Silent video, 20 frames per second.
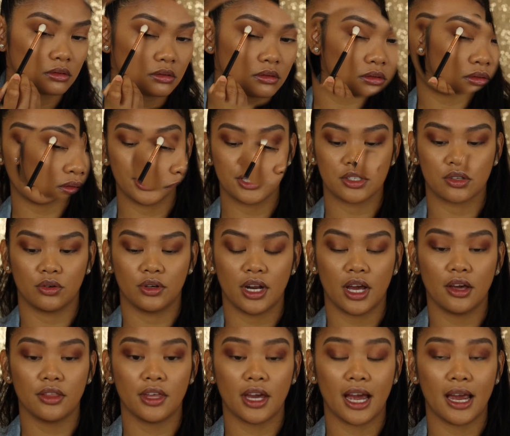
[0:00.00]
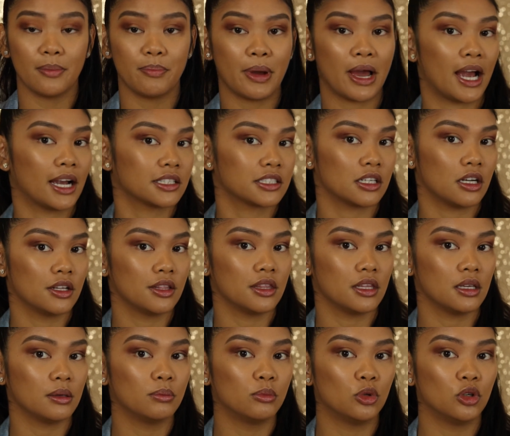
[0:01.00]
Okay, so now that I packed on
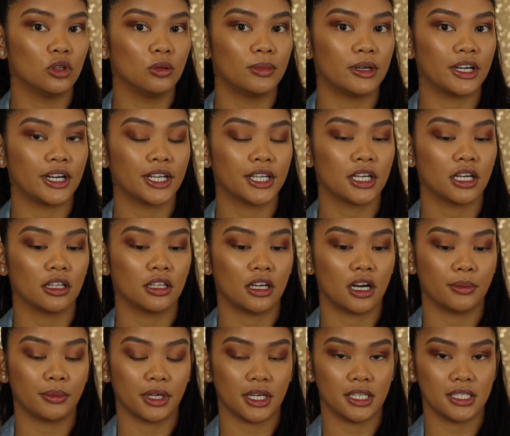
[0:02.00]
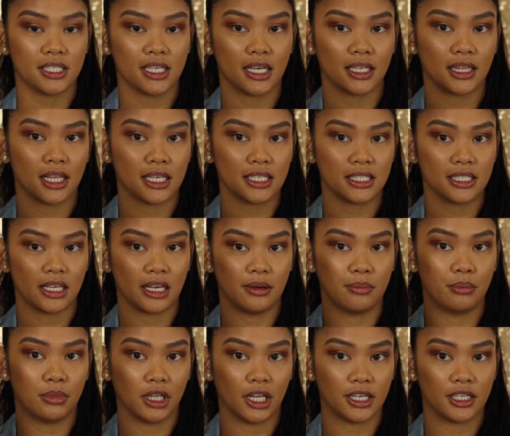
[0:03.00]
the Mulberry color, I'm going to take that
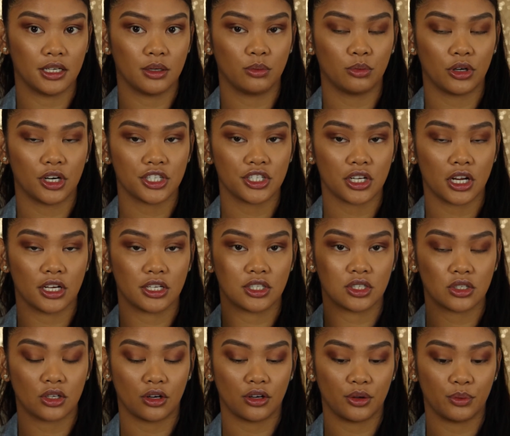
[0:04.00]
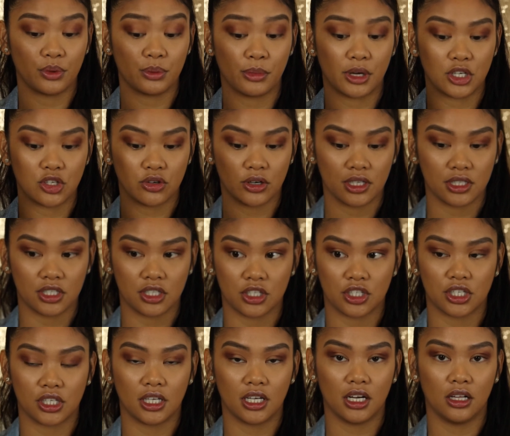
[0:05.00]
same blending brush that I started with my
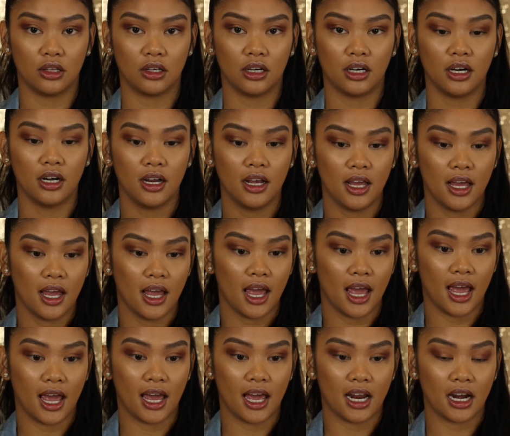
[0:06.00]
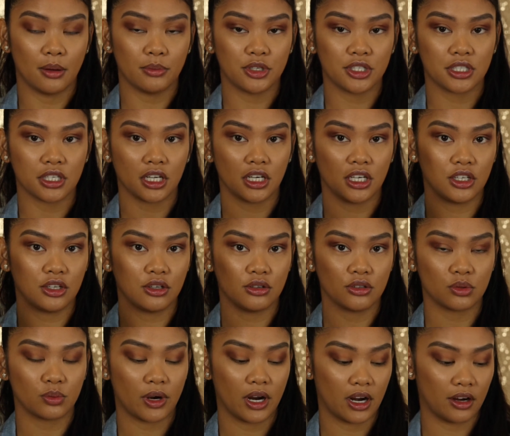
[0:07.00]
transition color, and I'm just
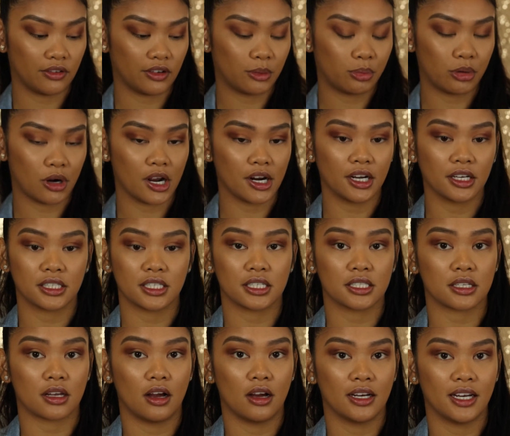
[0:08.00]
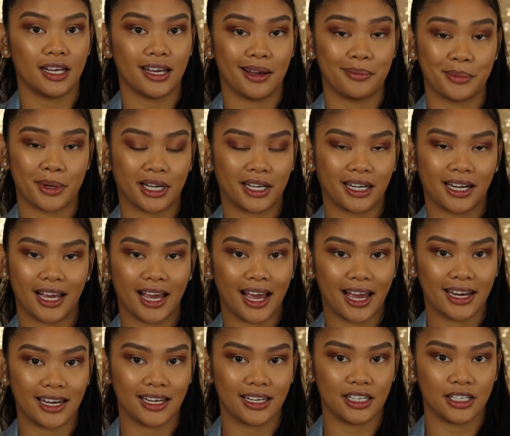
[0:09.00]
use whatever product is on it. I'm not going to
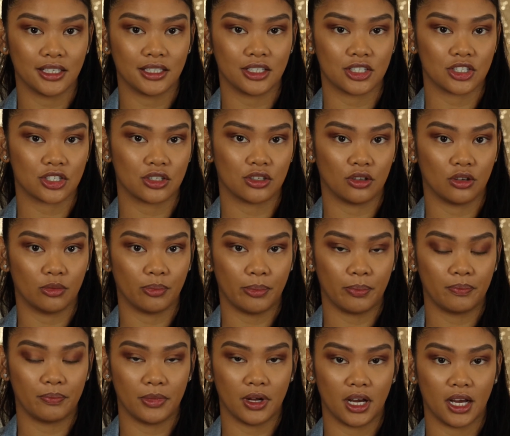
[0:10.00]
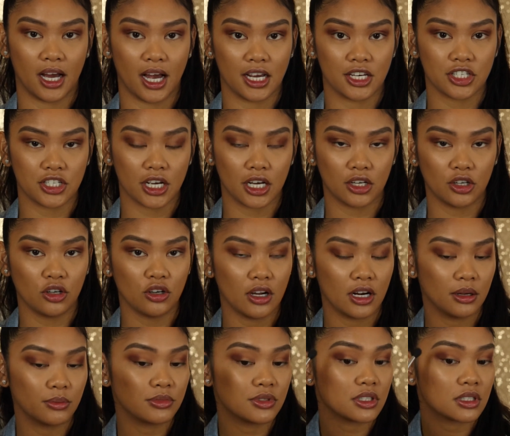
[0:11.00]
add any additional eyeshadow,
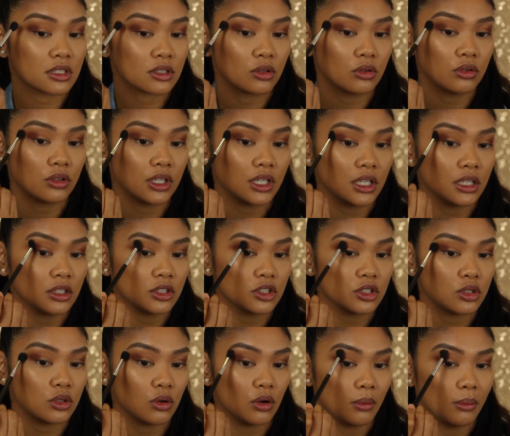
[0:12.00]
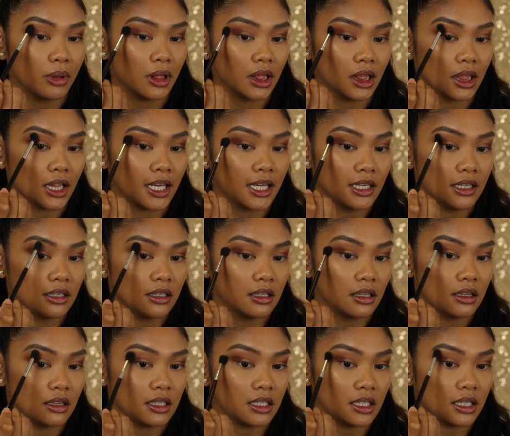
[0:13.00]
and I'm just going to
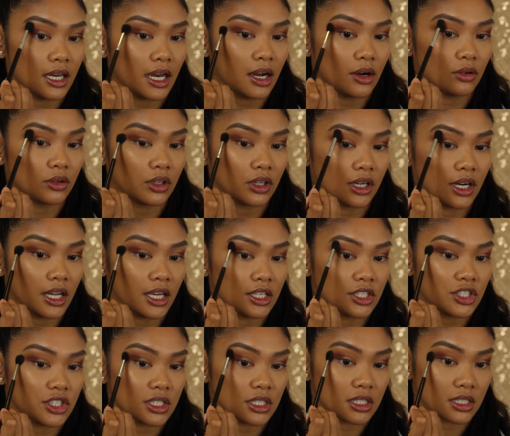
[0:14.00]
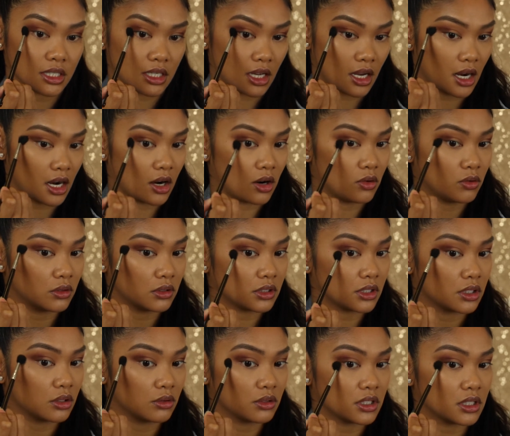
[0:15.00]
blend the outer edges out
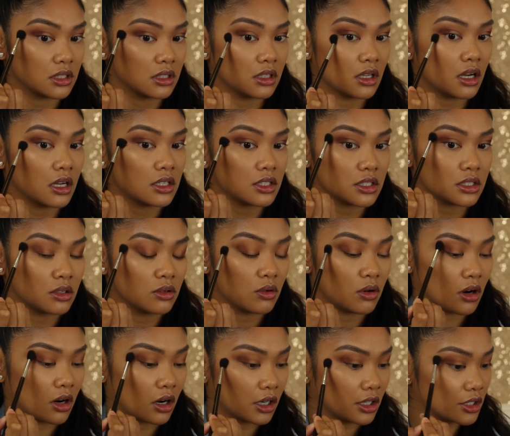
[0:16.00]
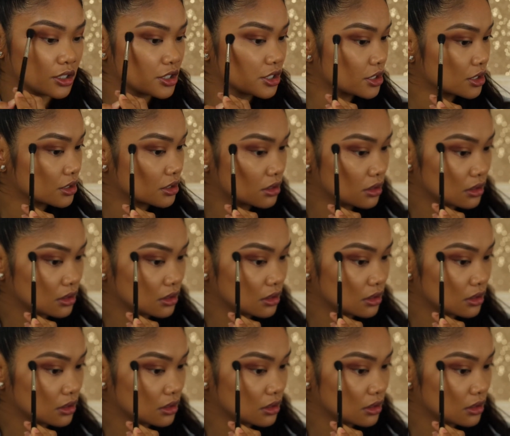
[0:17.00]
so it's not so harsh.